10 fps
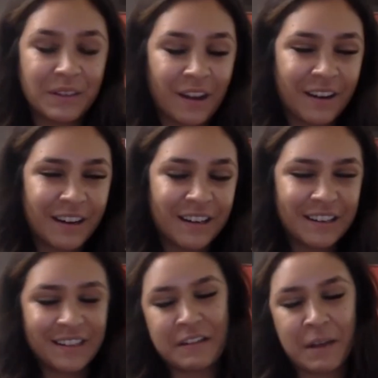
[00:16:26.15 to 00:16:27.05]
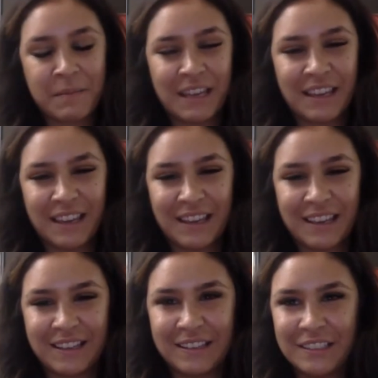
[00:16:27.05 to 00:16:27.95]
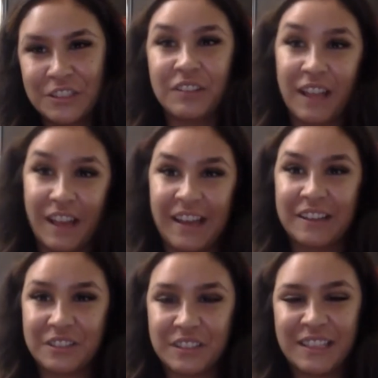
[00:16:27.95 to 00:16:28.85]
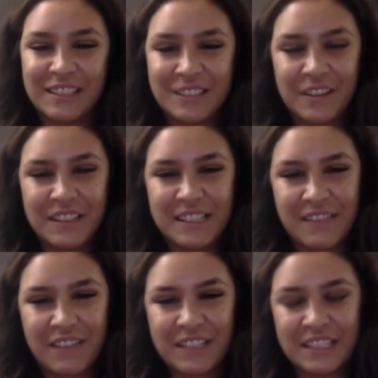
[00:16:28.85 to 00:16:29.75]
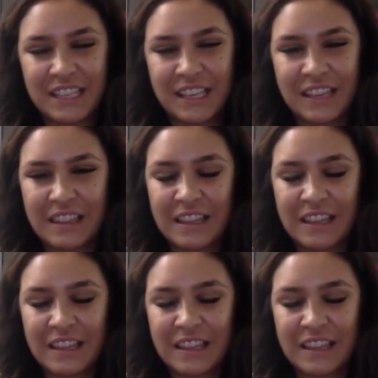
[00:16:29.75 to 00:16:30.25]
car coming in July, actually, so on the 17th.